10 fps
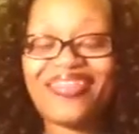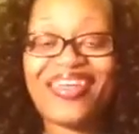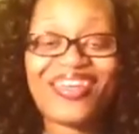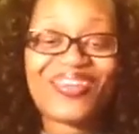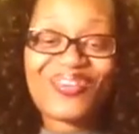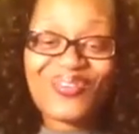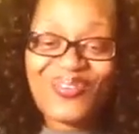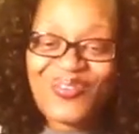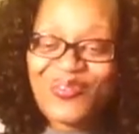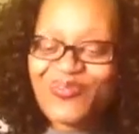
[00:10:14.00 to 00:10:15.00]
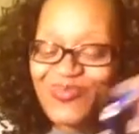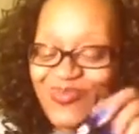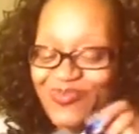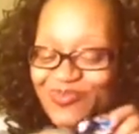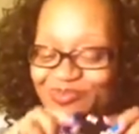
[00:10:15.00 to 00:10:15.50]
Thank you.
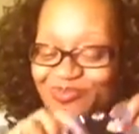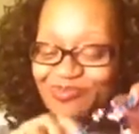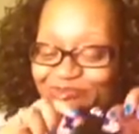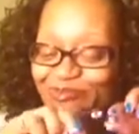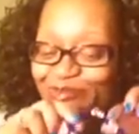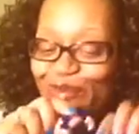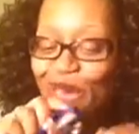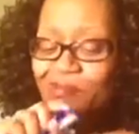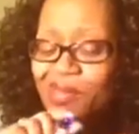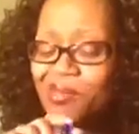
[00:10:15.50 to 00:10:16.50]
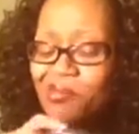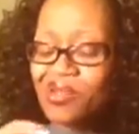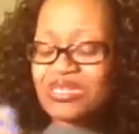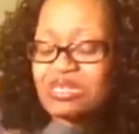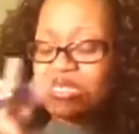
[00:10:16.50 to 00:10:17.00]
I make
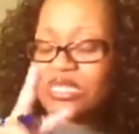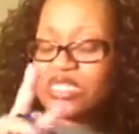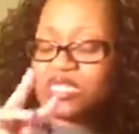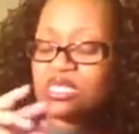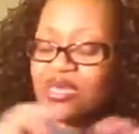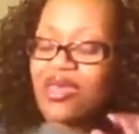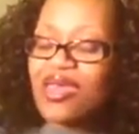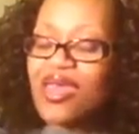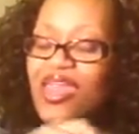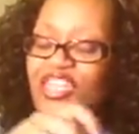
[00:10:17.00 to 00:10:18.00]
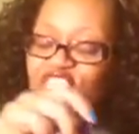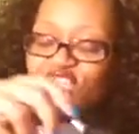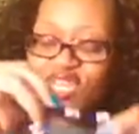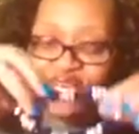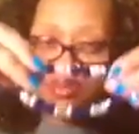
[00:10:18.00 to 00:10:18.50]
bracelets.
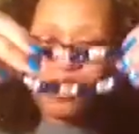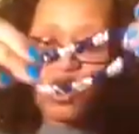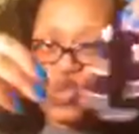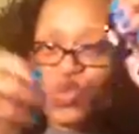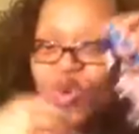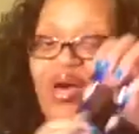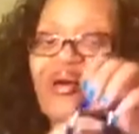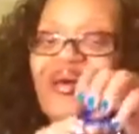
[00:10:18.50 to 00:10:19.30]
HMU.